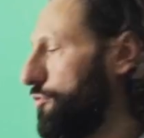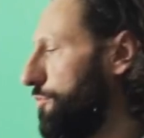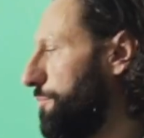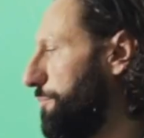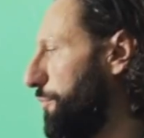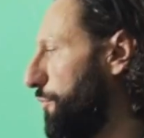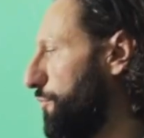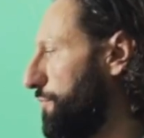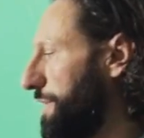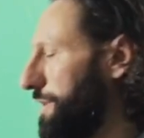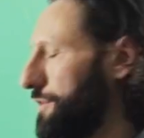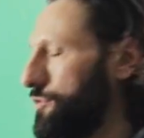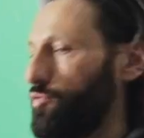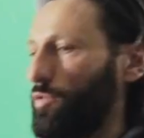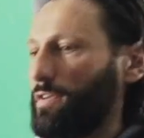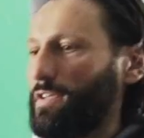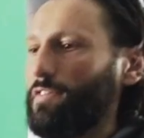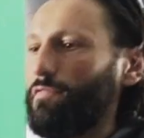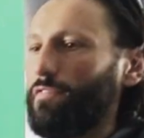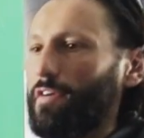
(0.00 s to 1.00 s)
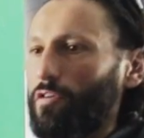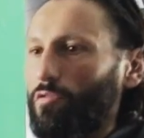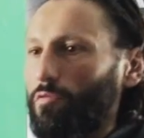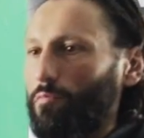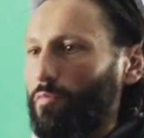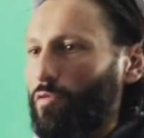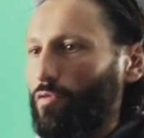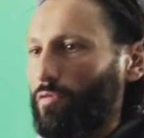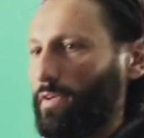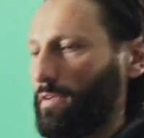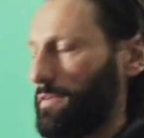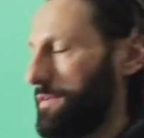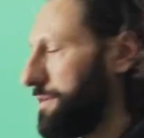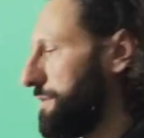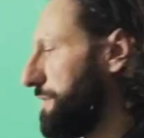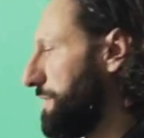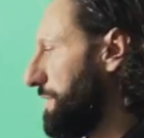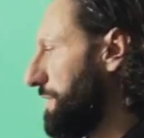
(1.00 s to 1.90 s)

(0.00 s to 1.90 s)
component to a different component.